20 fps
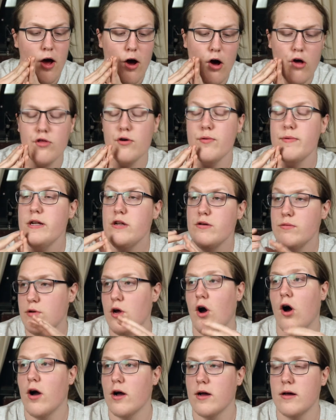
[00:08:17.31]
Although we do
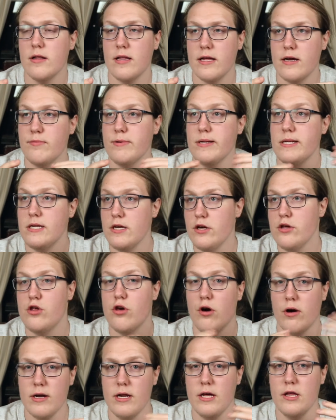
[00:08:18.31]
talk, we see
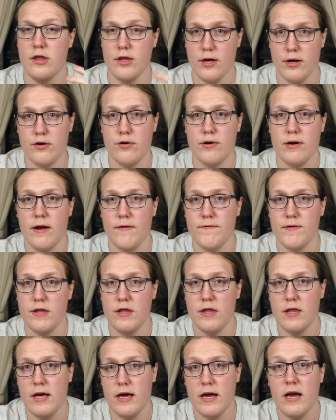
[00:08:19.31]
Johnny Thunder and
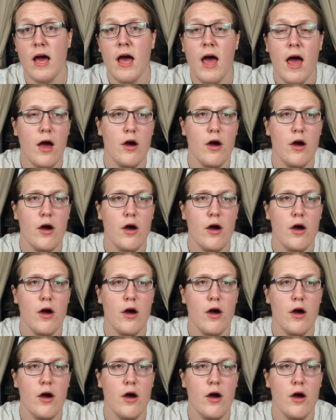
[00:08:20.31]
everything,